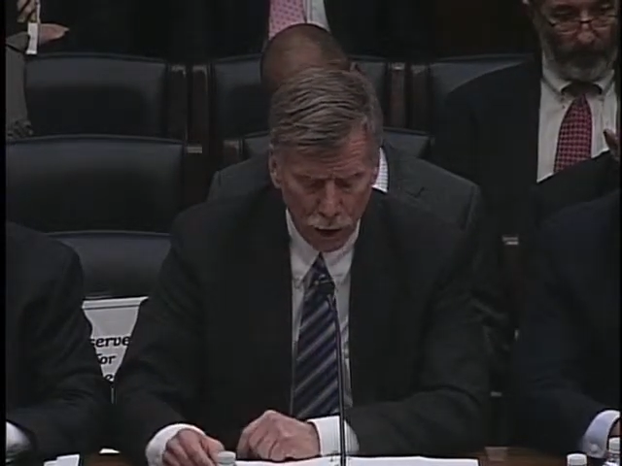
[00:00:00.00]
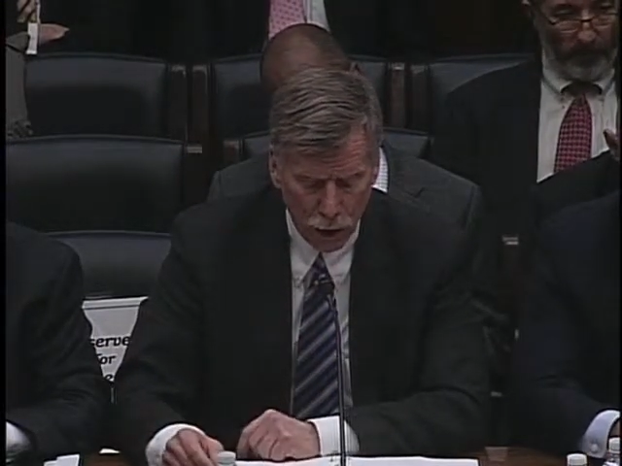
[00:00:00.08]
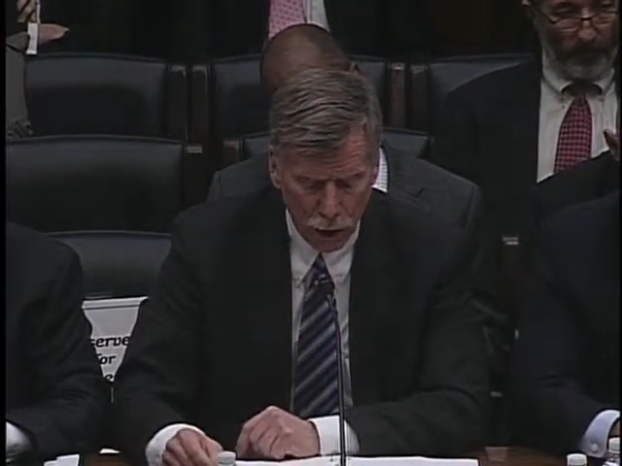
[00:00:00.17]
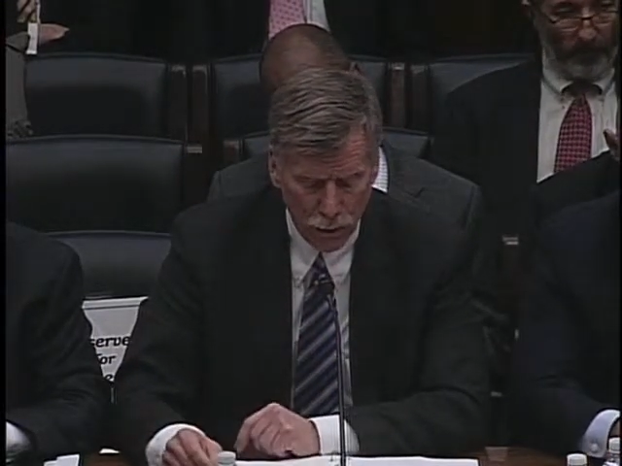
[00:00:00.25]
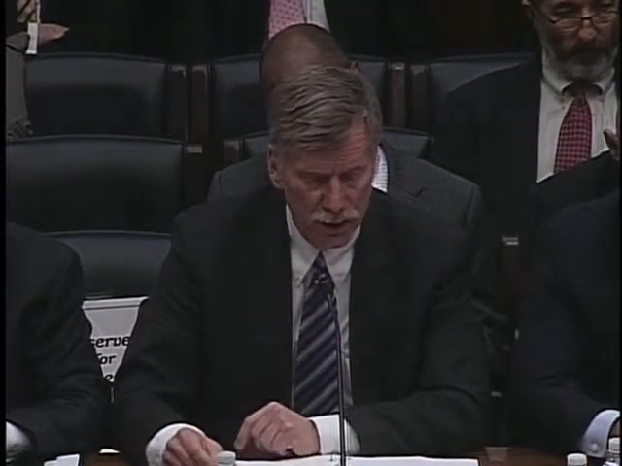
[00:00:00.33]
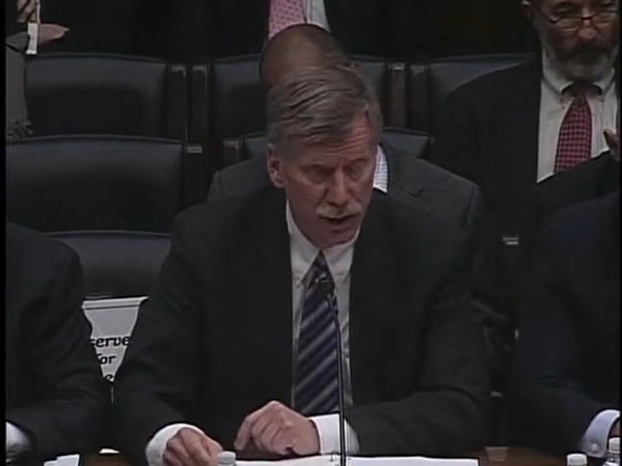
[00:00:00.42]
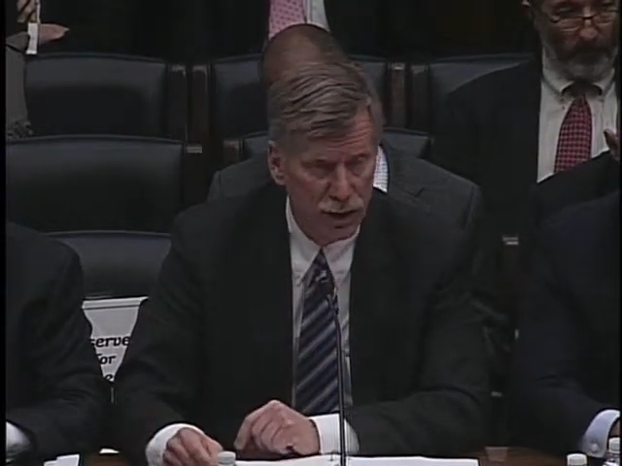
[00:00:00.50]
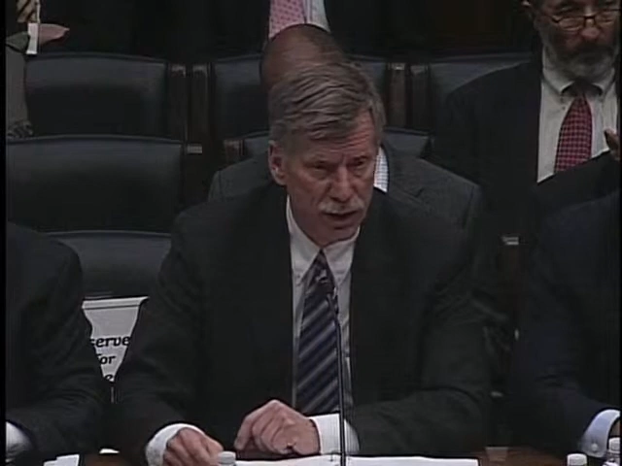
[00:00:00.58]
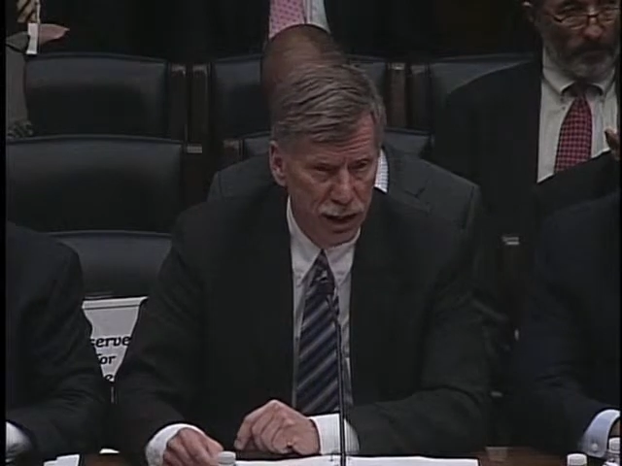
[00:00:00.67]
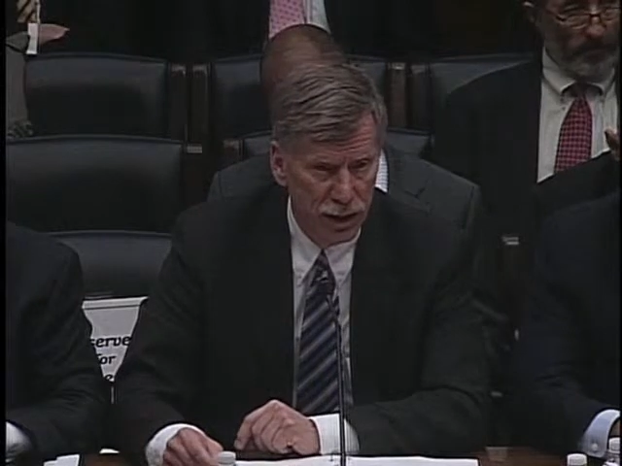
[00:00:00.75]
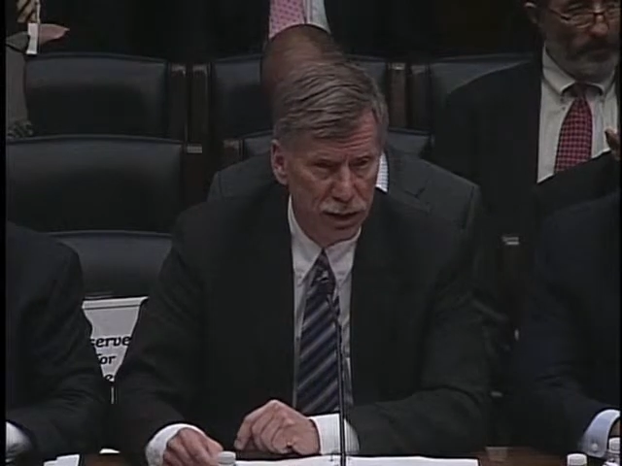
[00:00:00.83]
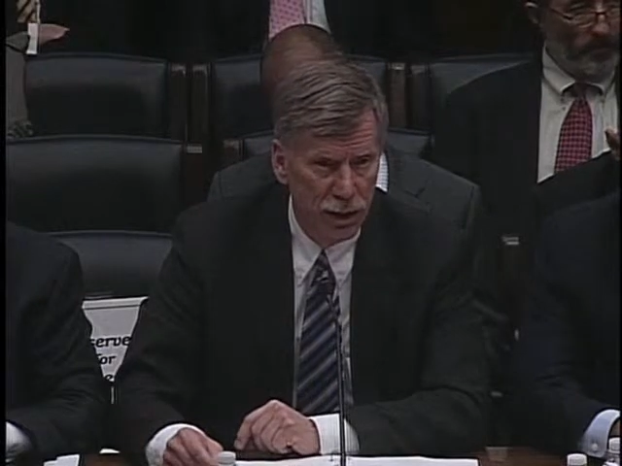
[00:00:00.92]
on the
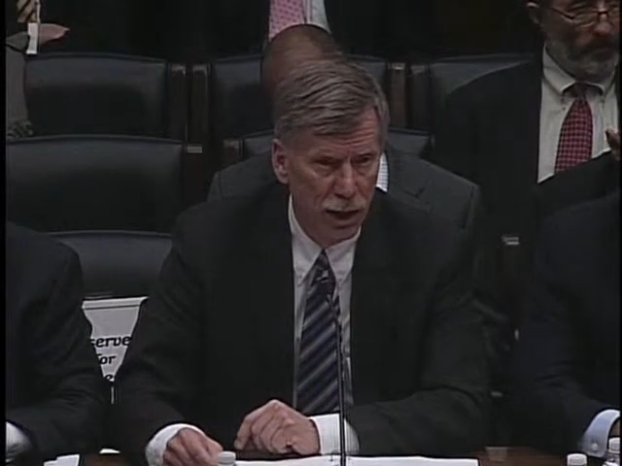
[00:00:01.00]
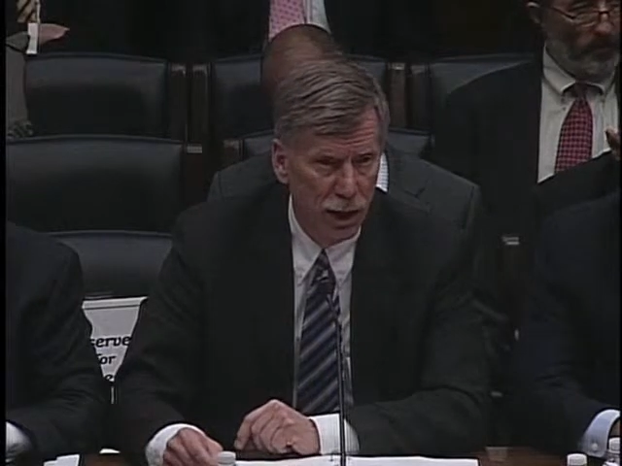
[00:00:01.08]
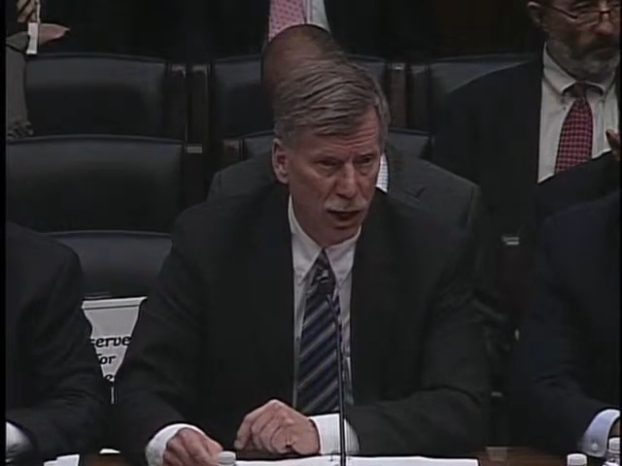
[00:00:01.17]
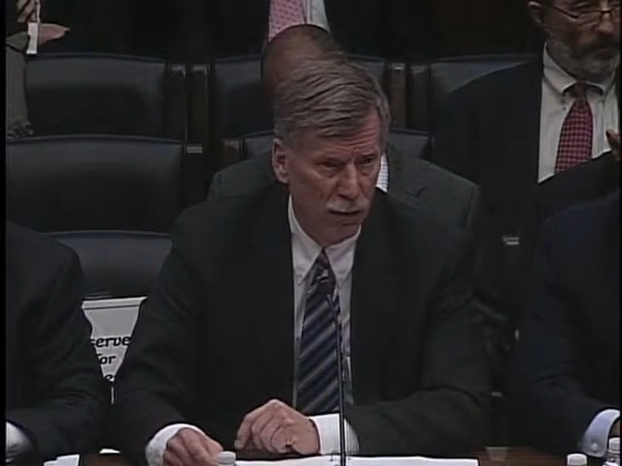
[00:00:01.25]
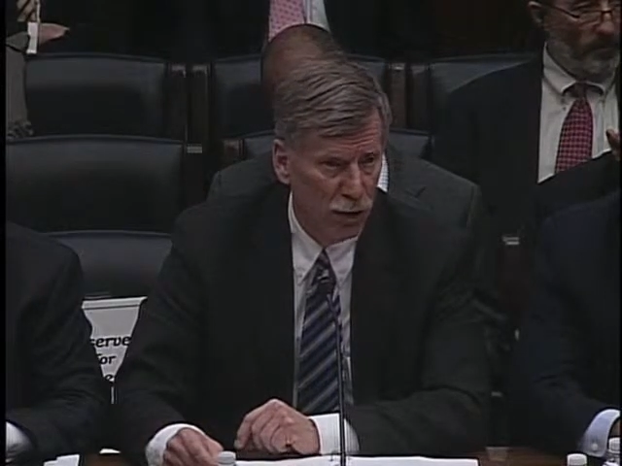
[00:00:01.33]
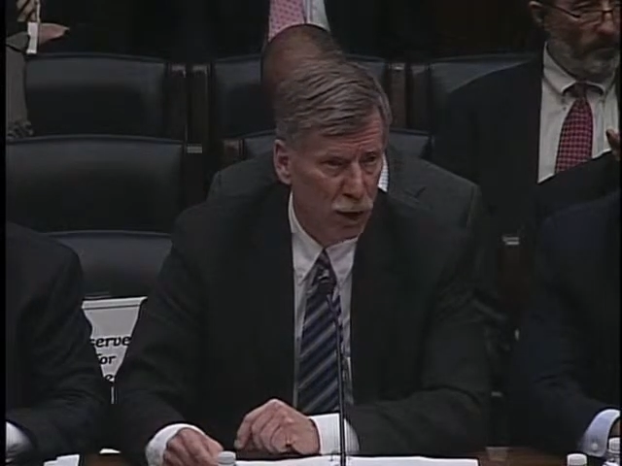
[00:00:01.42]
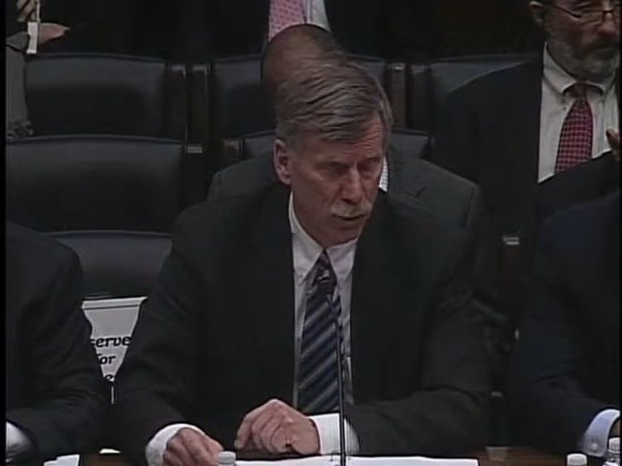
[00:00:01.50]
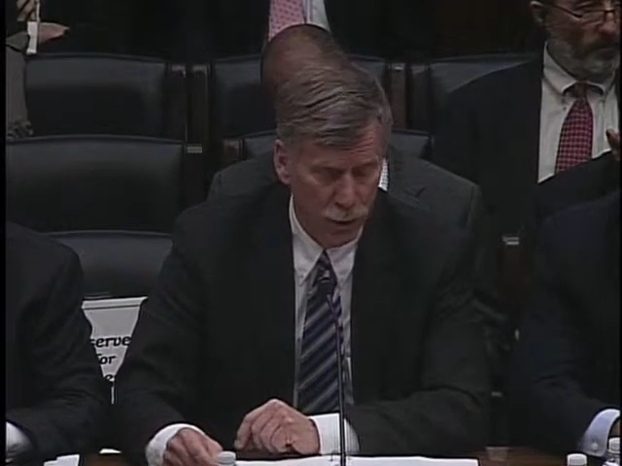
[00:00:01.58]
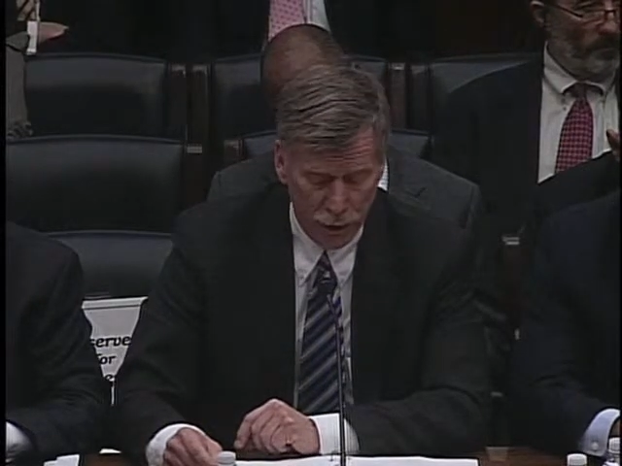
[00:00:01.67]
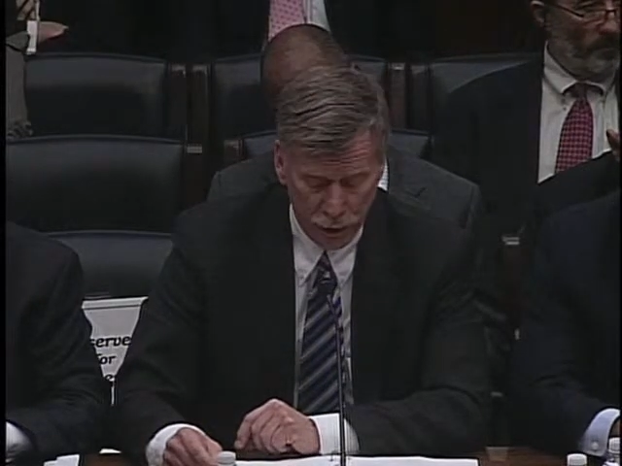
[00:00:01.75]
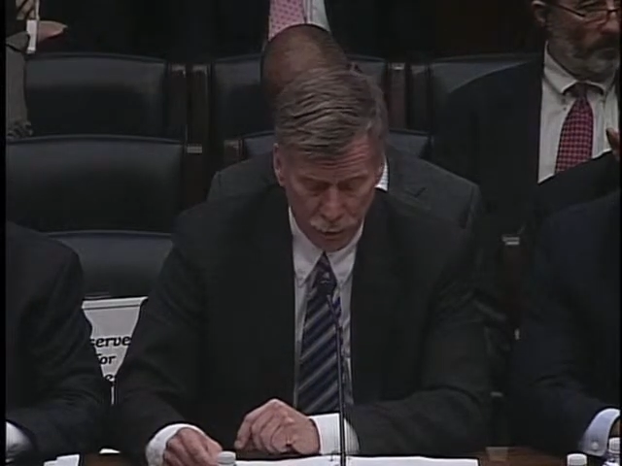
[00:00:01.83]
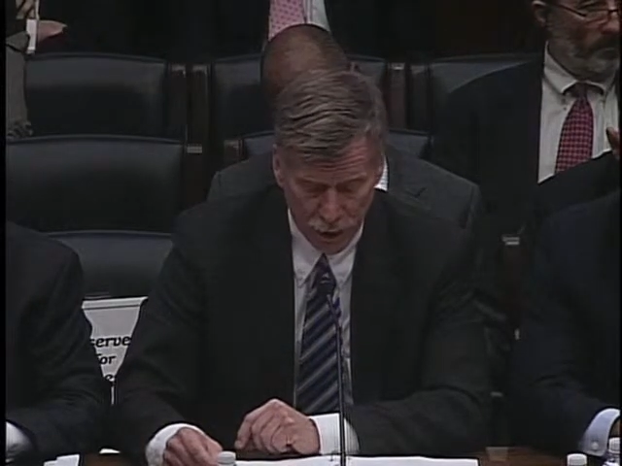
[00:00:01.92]
success of the
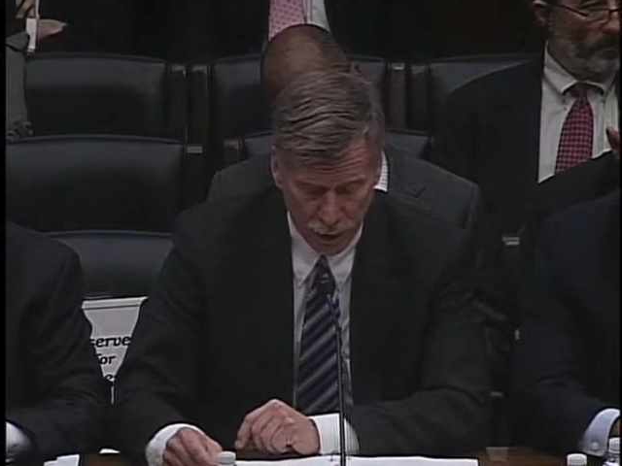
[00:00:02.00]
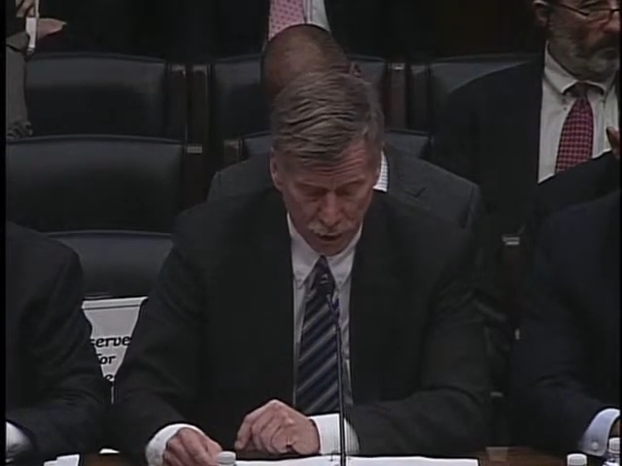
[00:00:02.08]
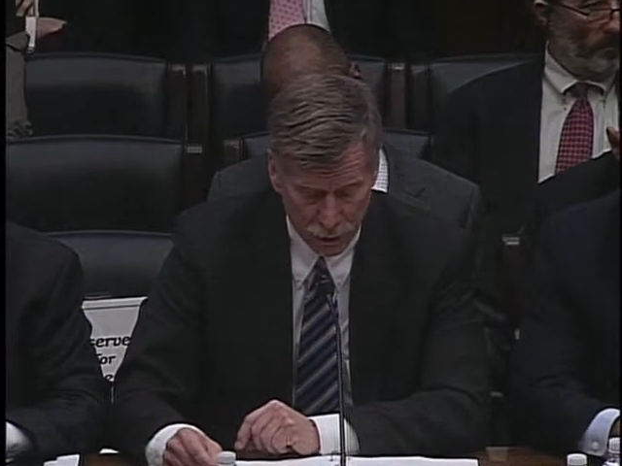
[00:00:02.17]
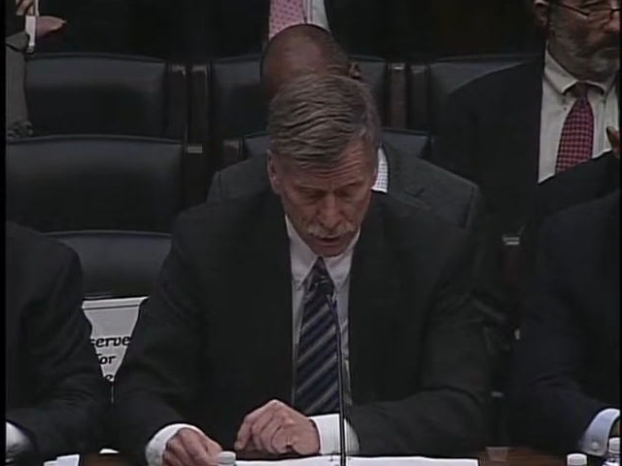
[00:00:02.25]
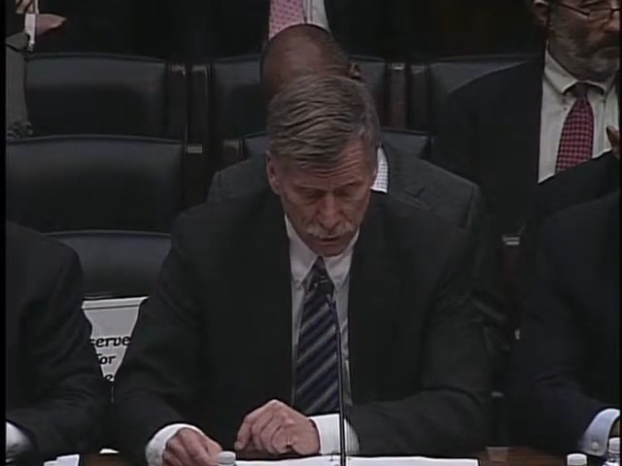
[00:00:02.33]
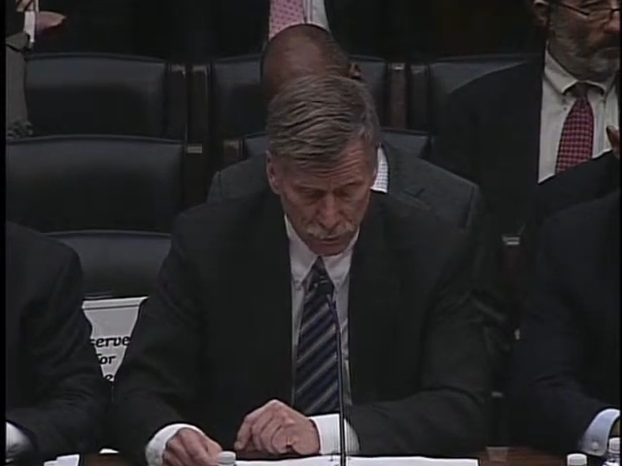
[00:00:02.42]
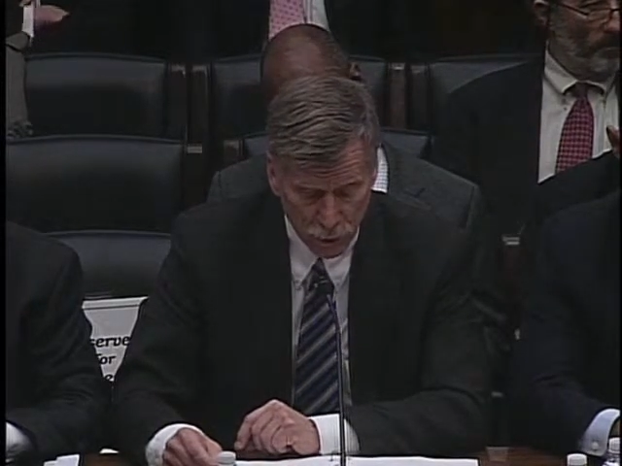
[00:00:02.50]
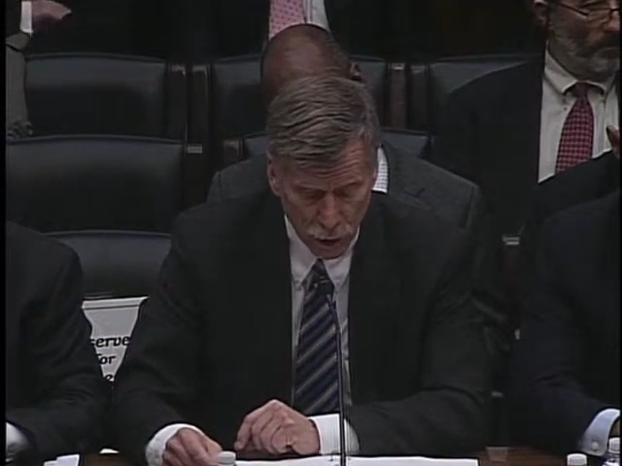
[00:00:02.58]
community banks.